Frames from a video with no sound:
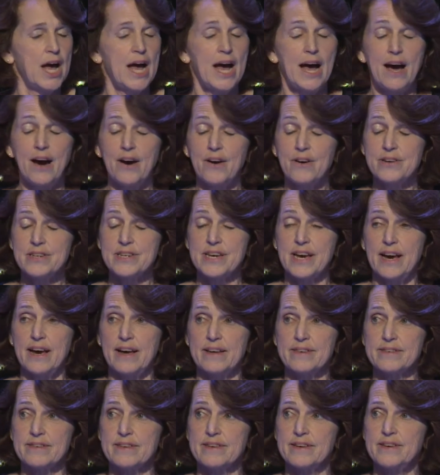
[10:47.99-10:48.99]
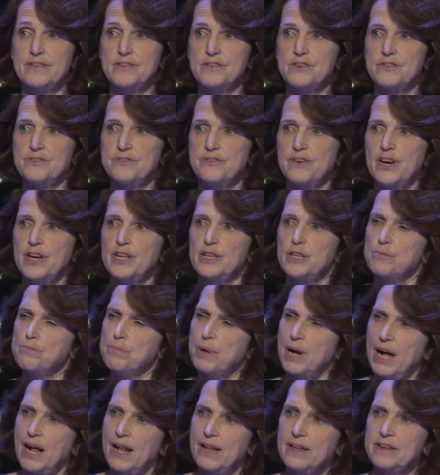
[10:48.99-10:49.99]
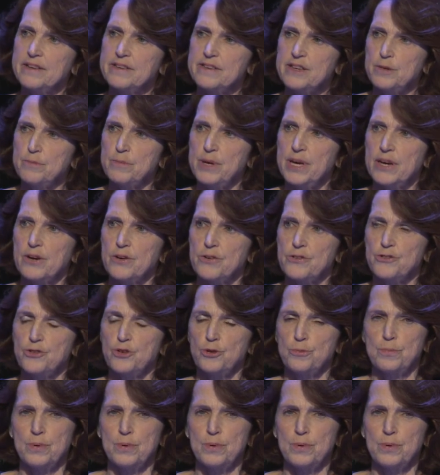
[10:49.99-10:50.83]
Our task is to find the policymakers who